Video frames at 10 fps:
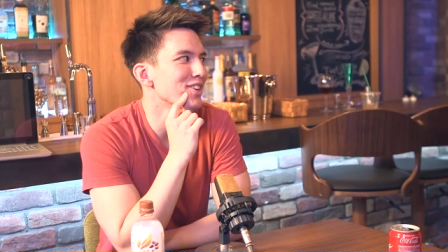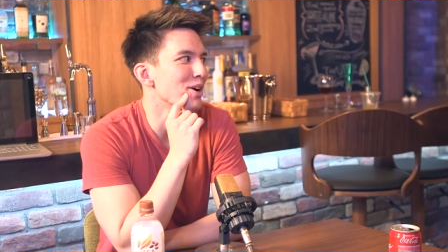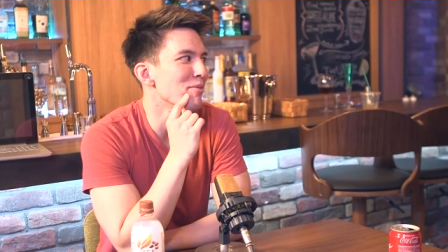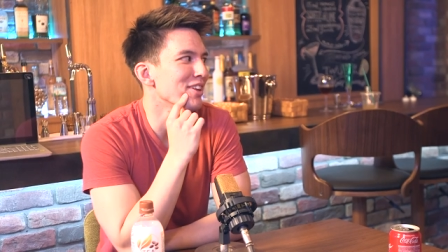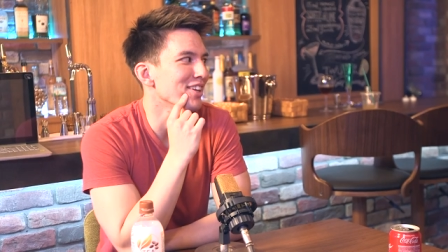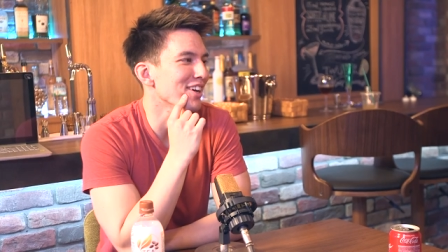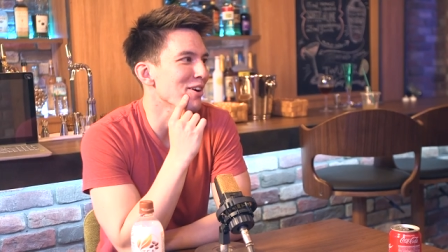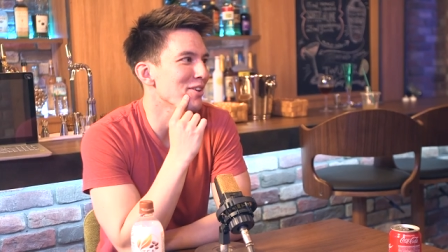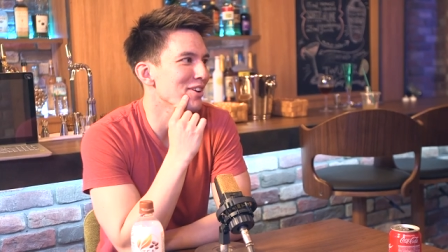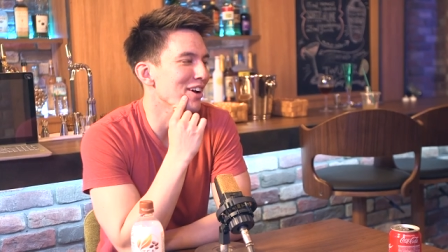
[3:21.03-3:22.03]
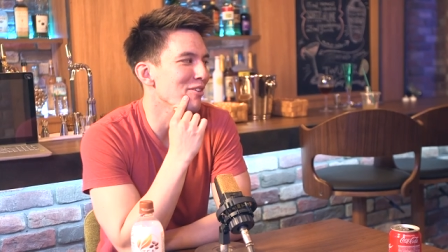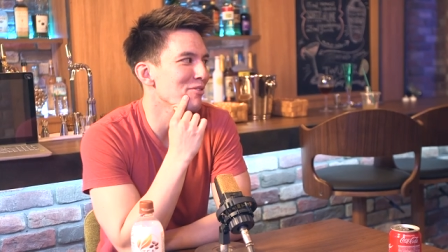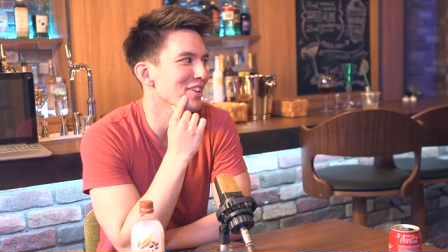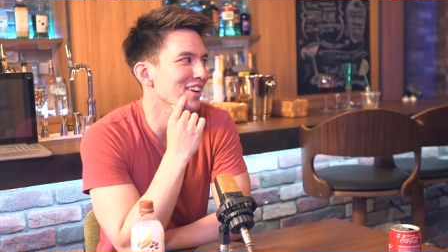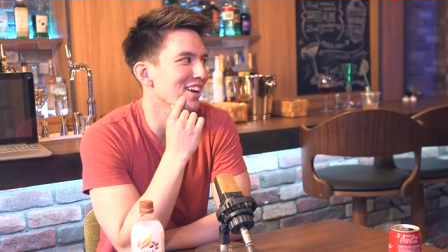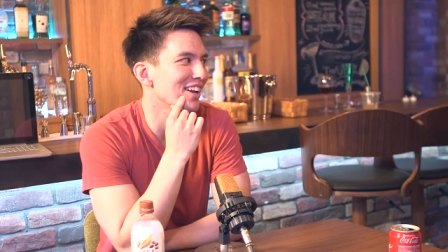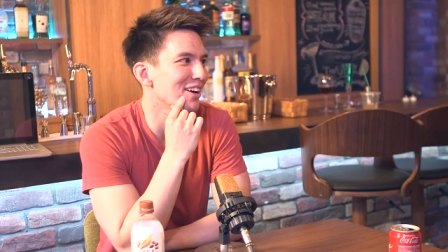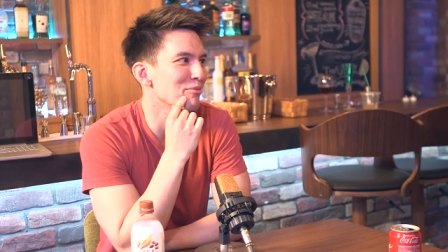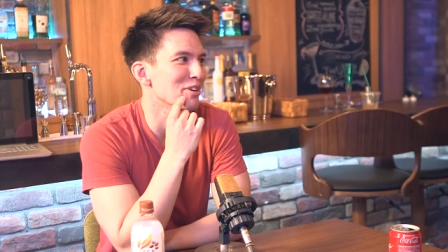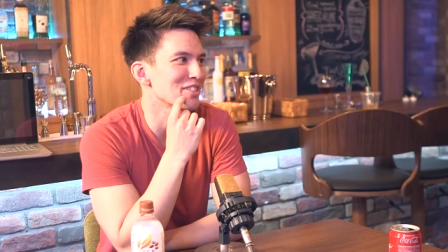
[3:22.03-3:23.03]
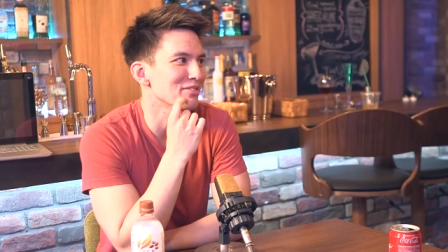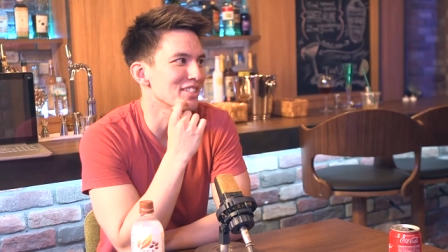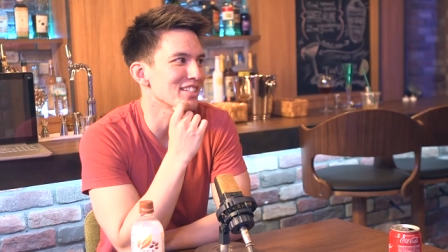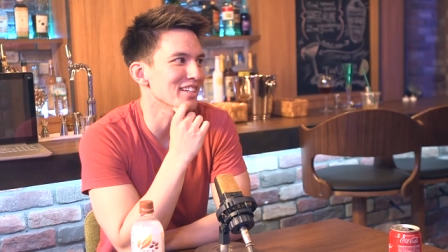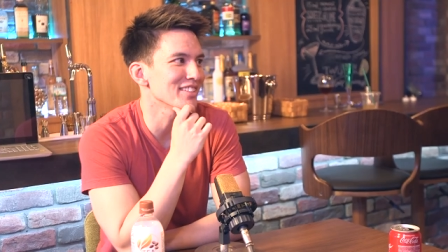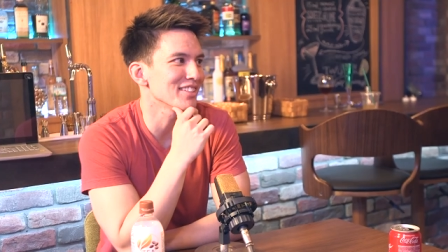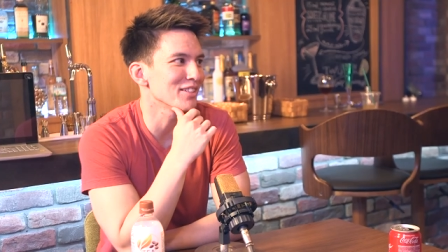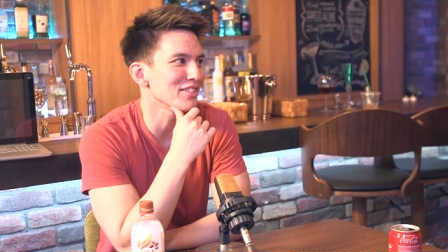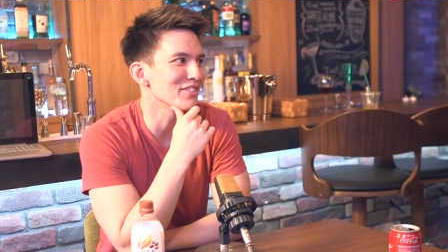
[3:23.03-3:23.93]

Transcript: Yeah. I mean, like I don't feel like I'd have much of a chance in the